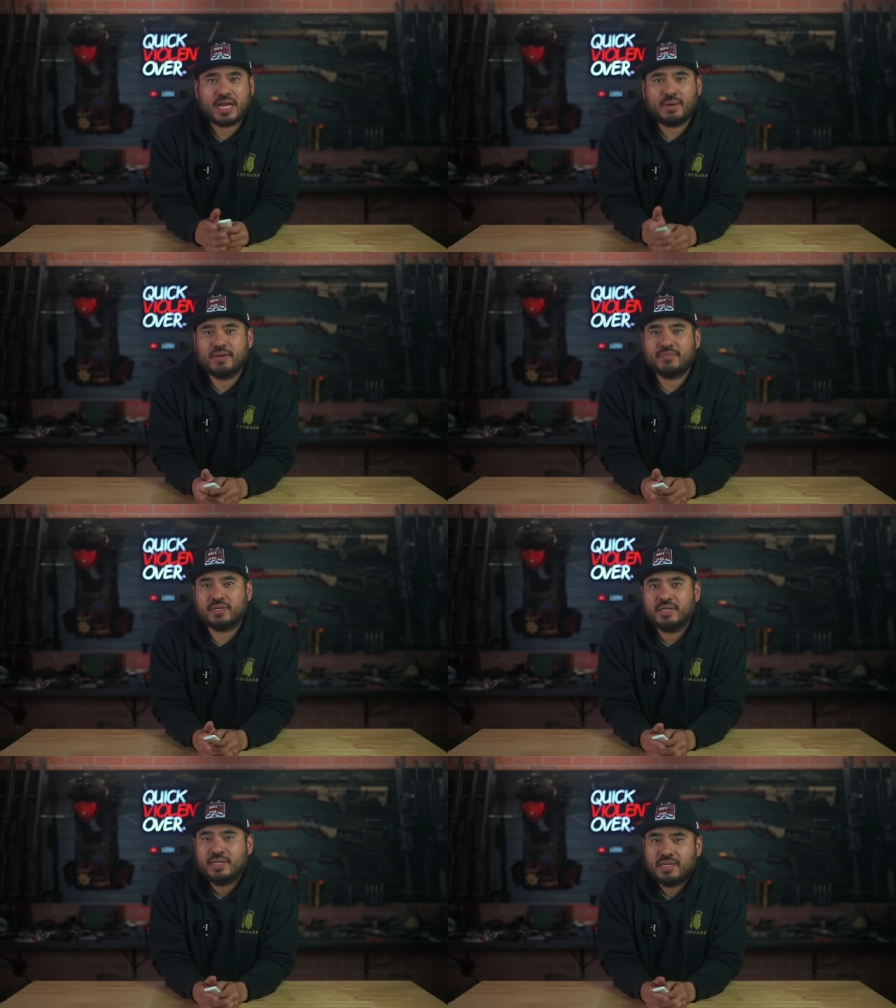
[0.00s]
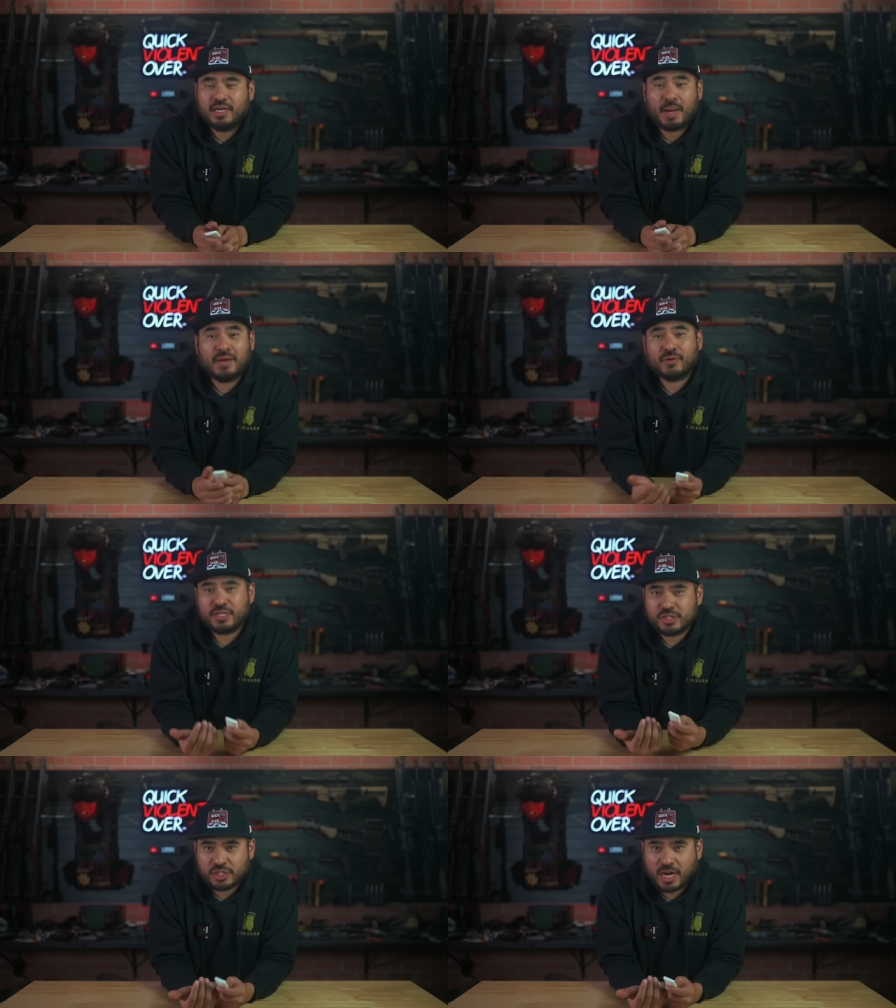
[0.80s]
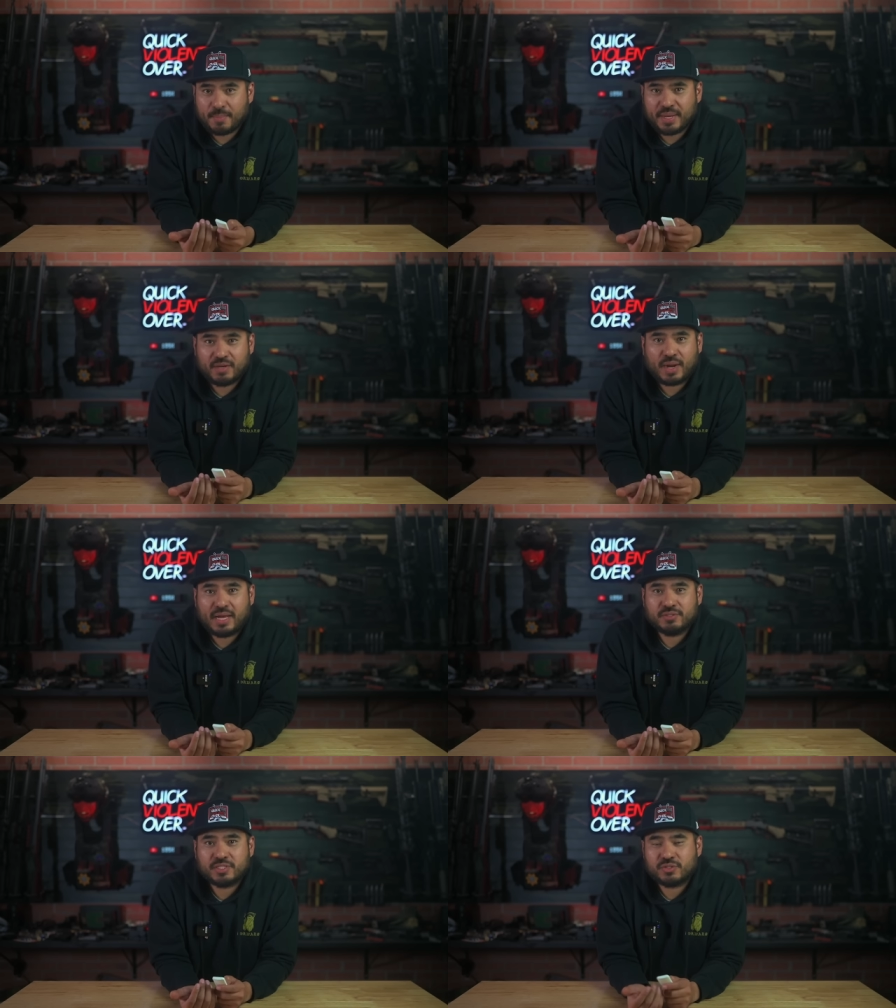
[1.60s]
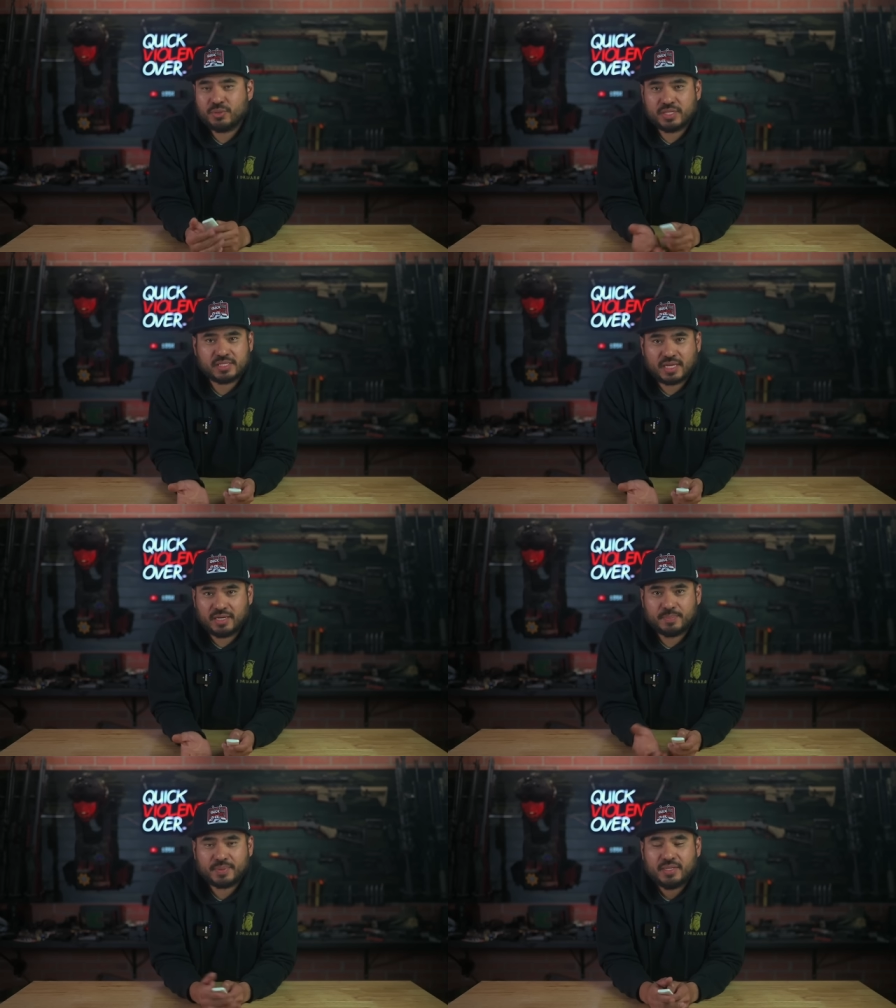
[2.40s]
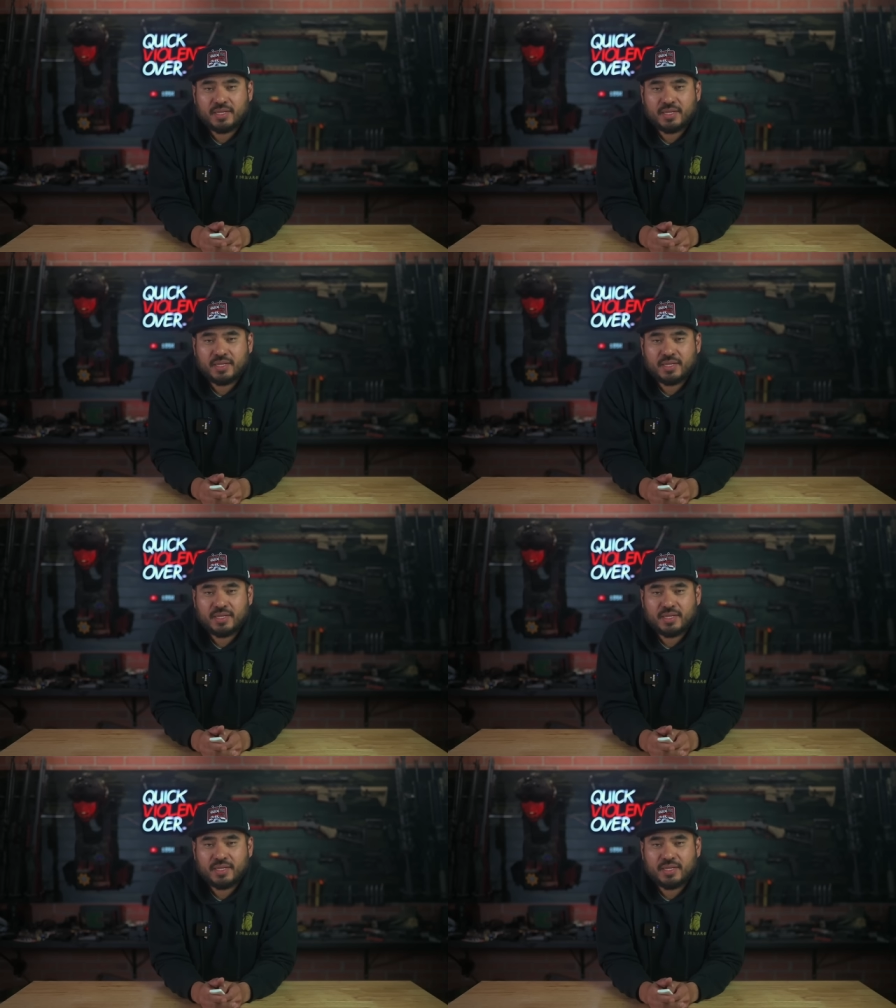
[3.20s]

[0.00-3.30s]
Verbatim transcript: However, um, I've already shot many rounds through this setup,